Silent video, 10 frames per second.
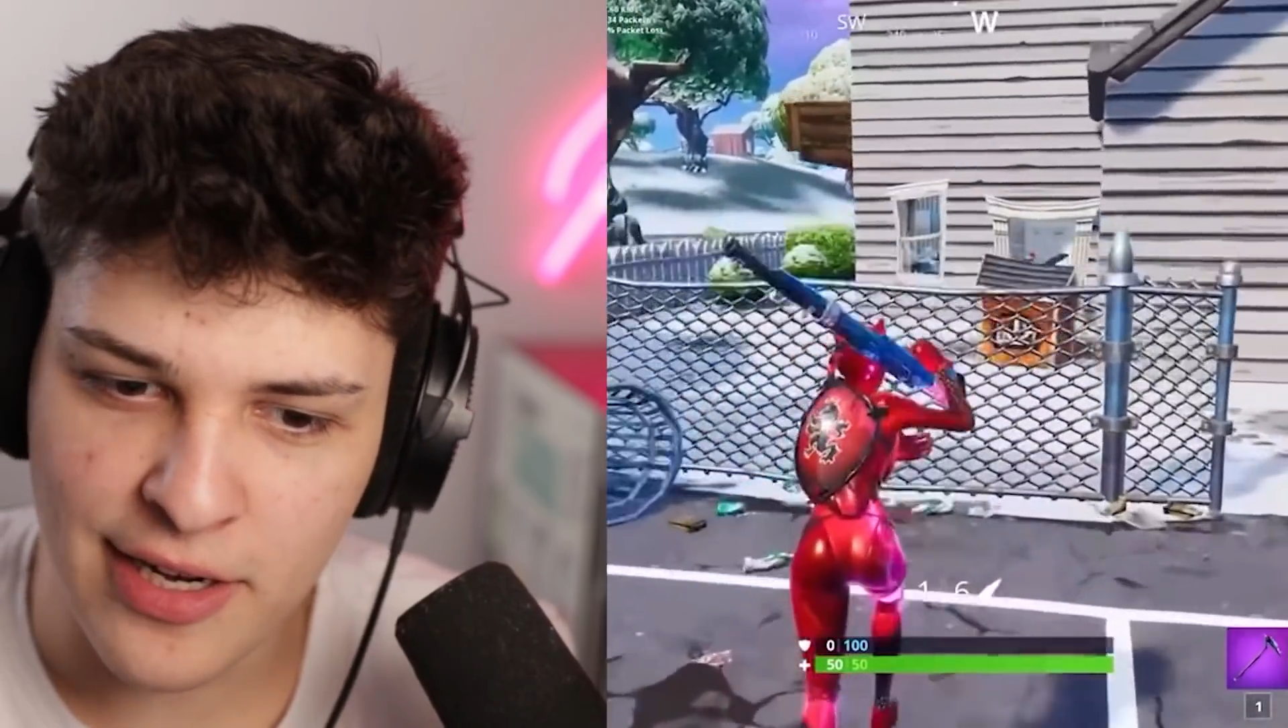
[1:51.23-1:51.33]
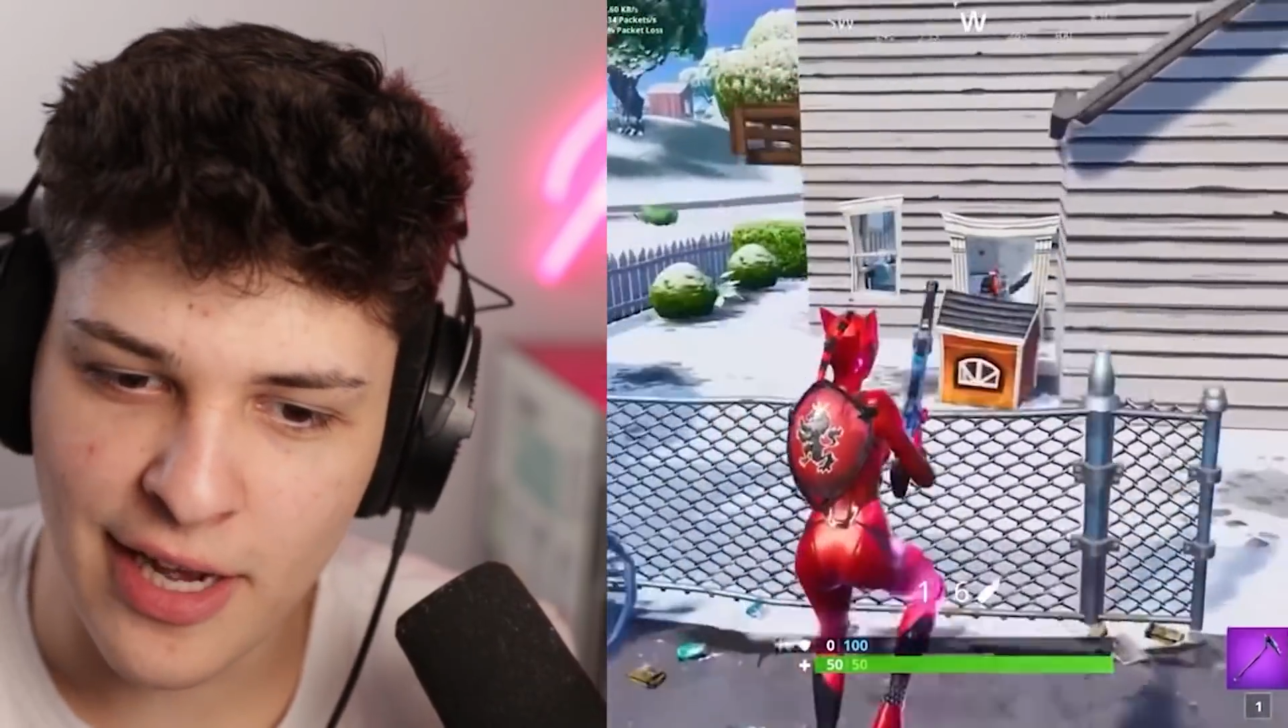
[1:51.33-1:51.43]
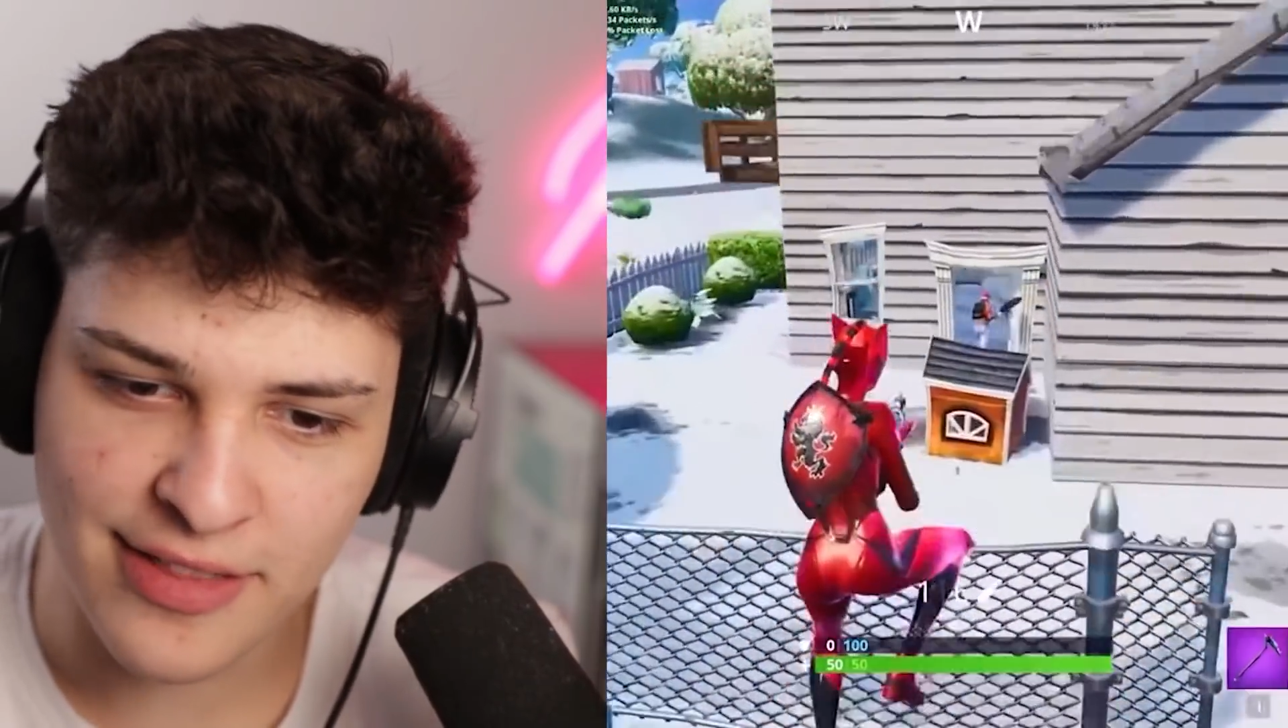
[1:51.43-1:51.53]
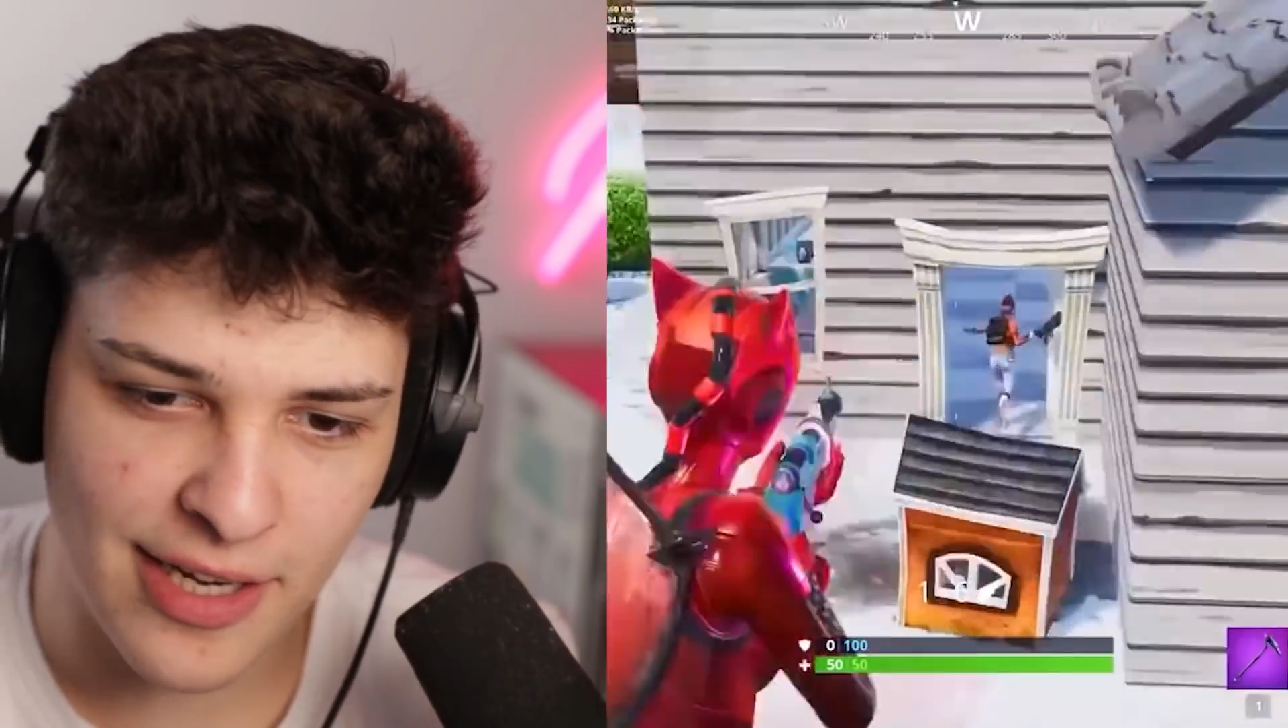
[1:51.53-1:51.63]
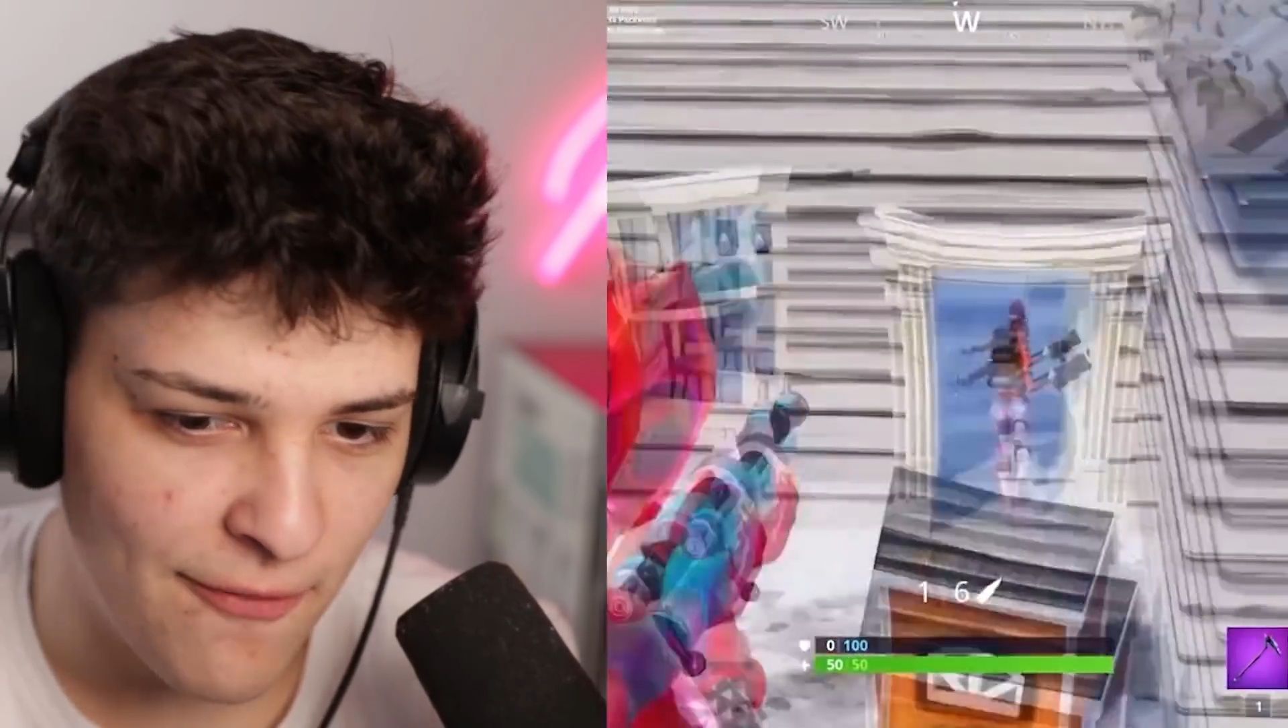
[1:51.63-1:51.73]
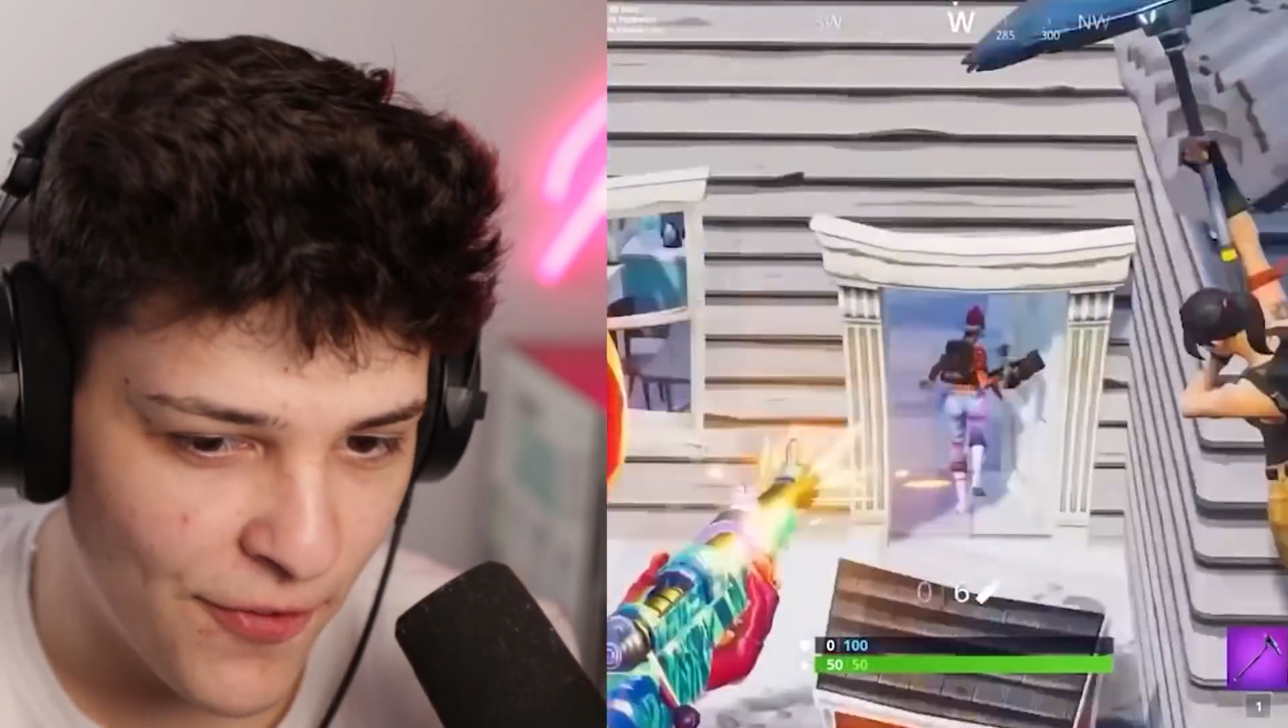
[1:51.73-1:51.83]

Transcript: He's got the gun